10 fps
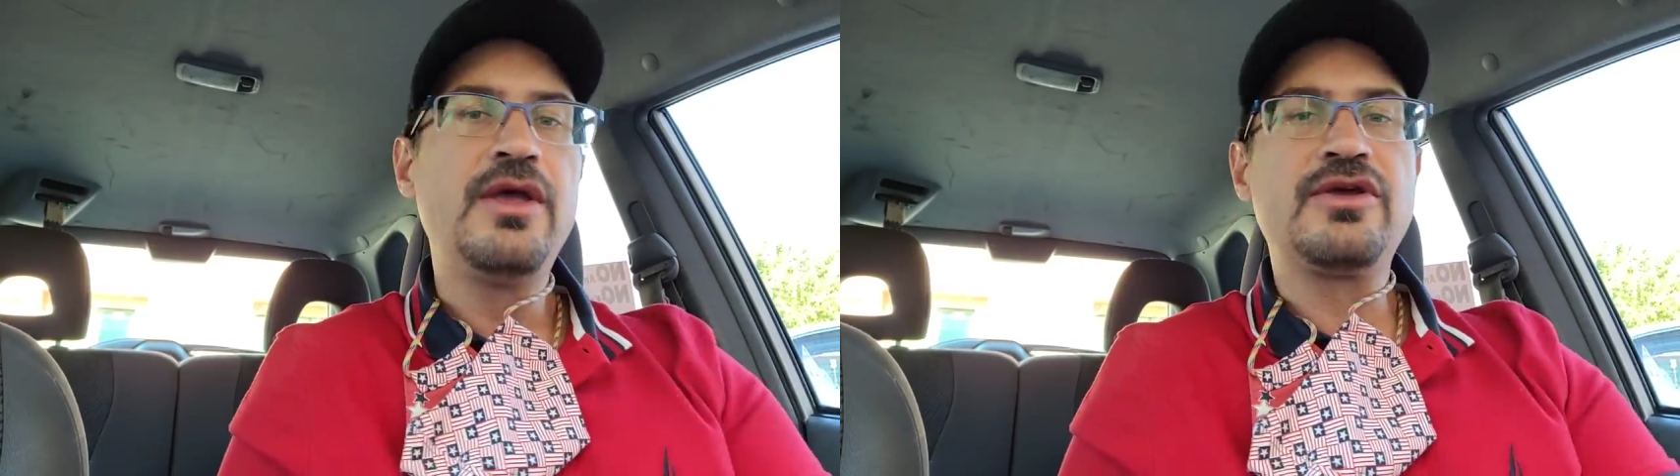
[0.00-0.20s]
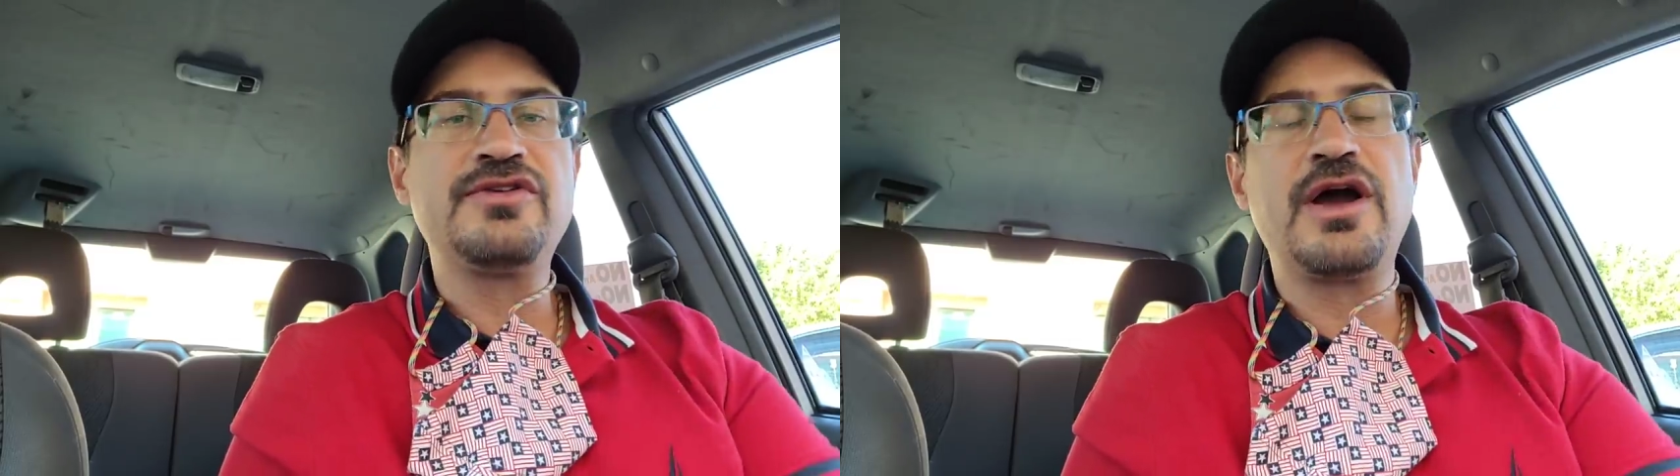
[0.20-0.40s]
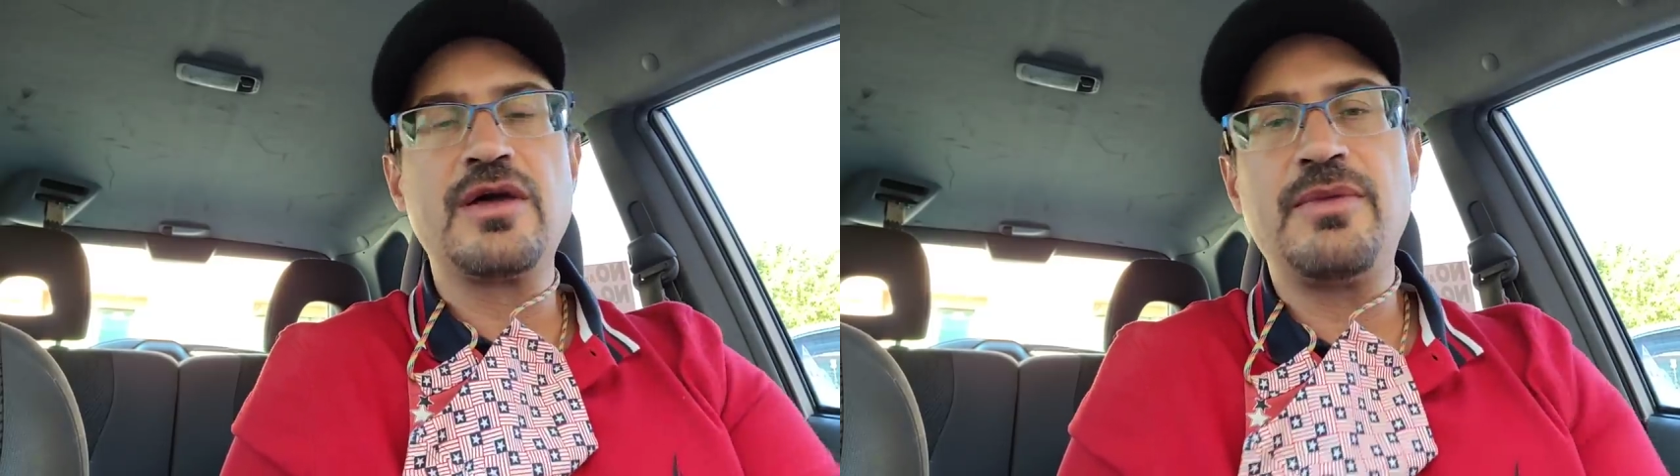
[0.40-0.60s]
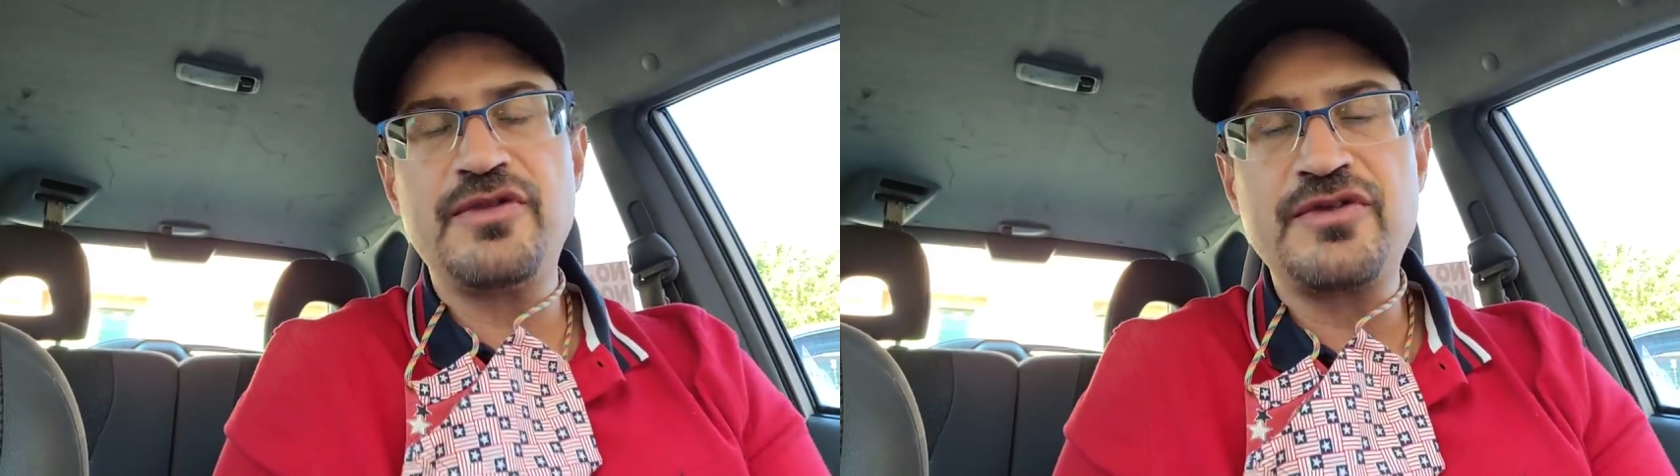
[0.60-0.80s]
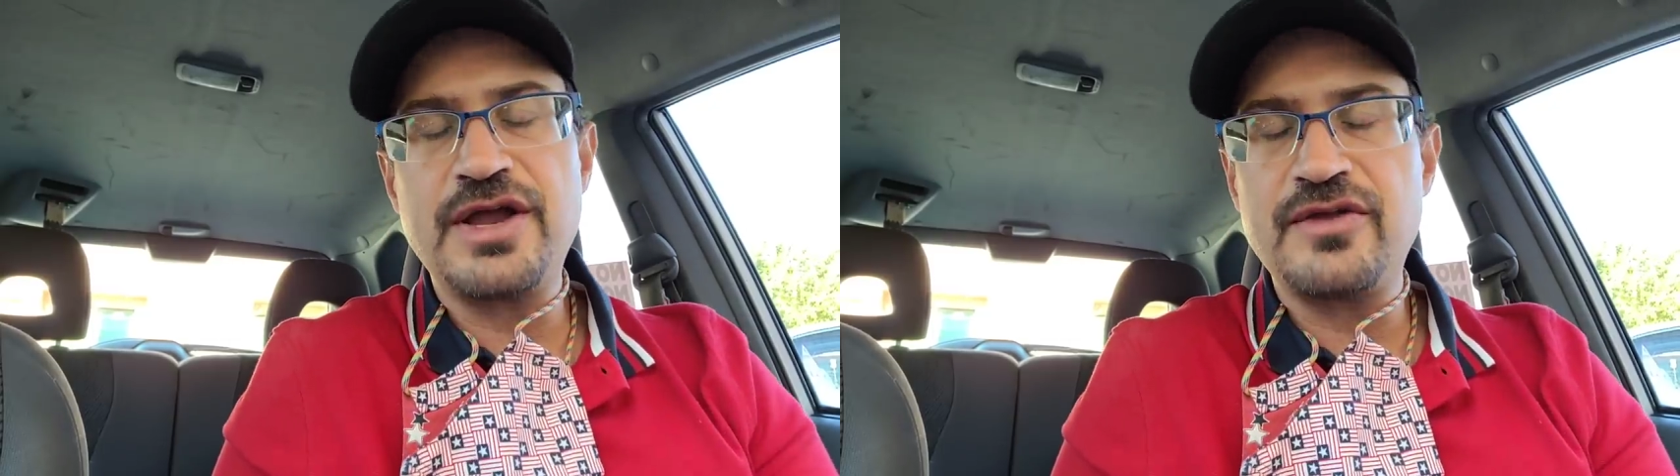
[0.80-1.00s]
You can talk about
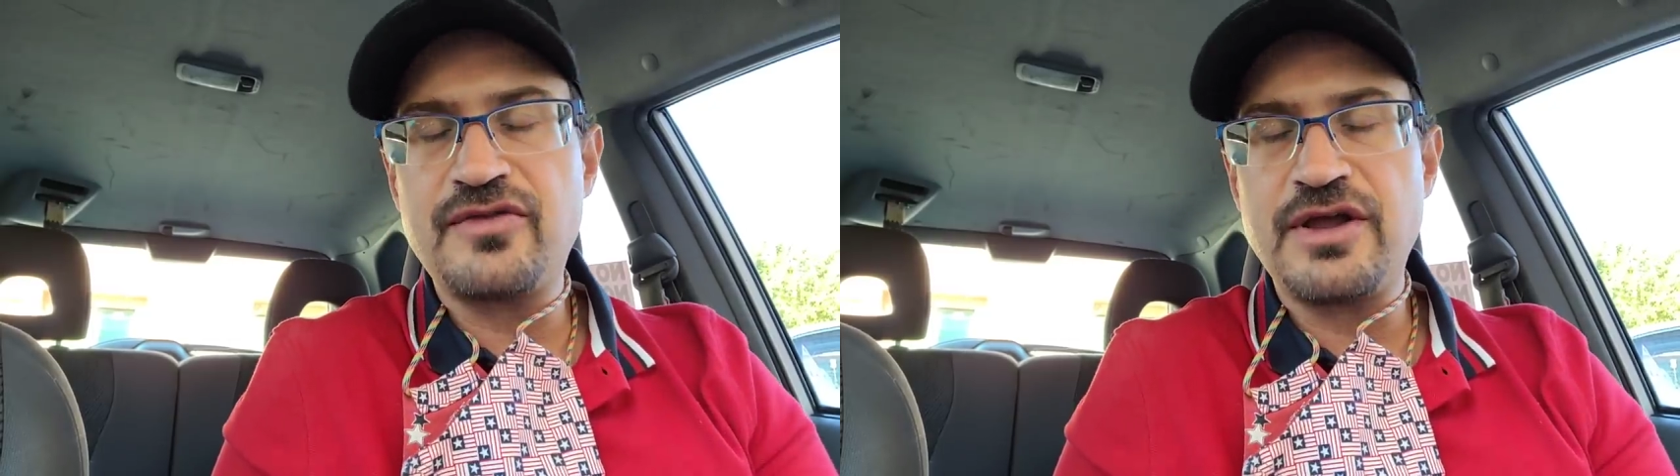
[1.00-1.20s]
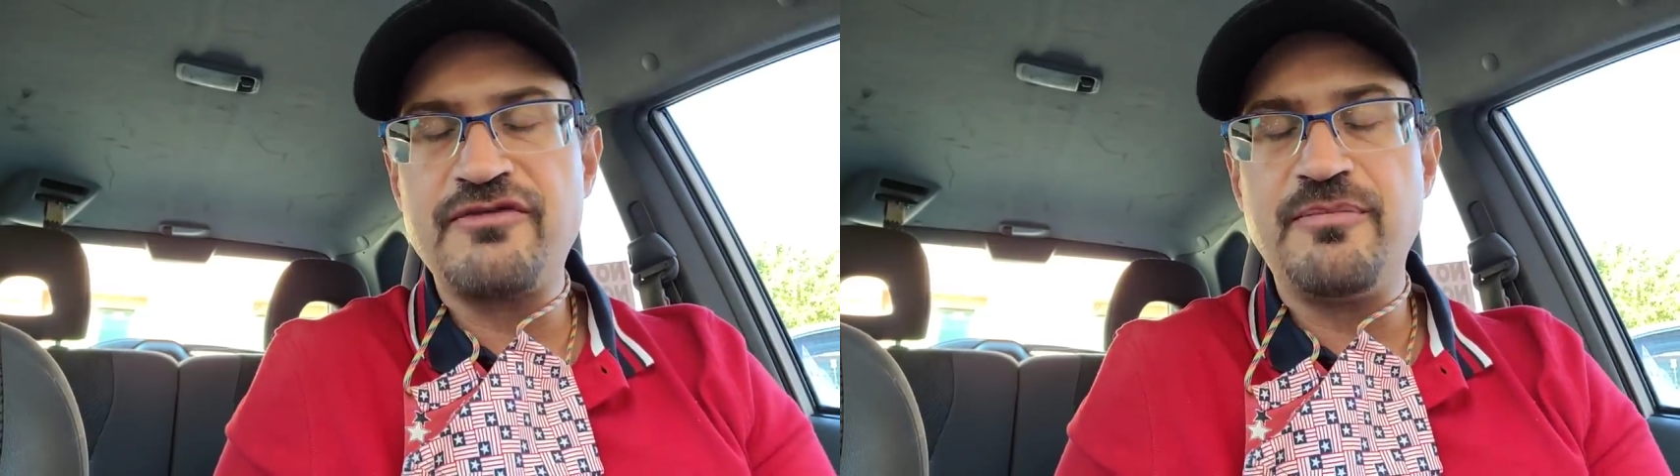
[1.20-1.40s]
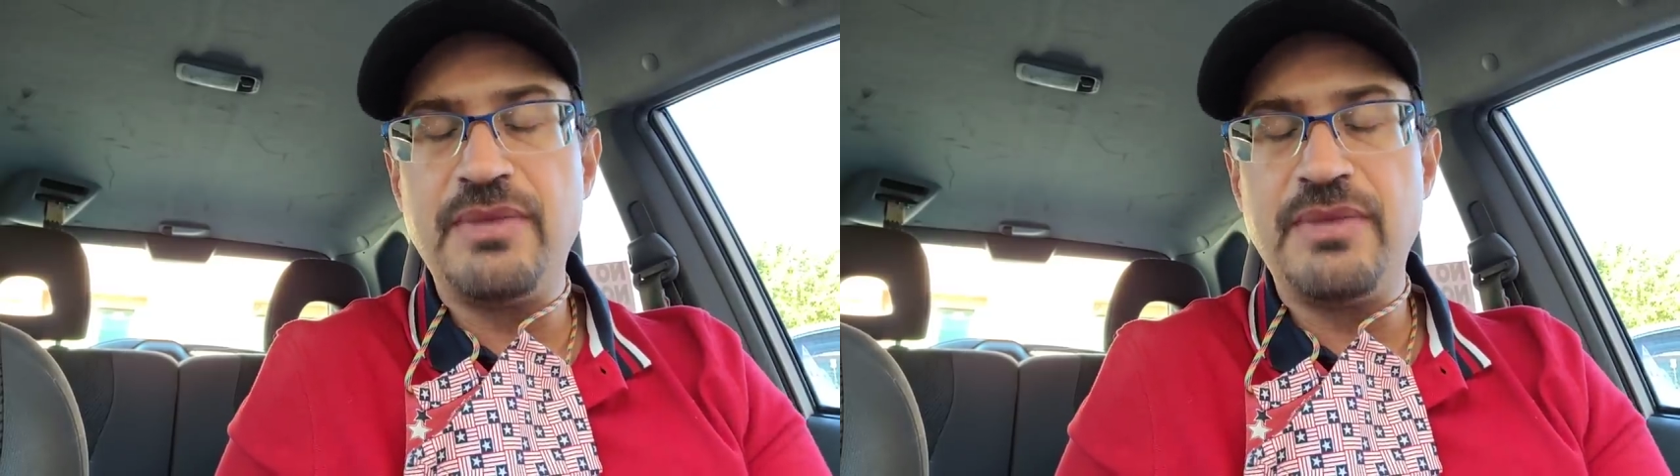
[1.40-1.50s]
this kind of stuff.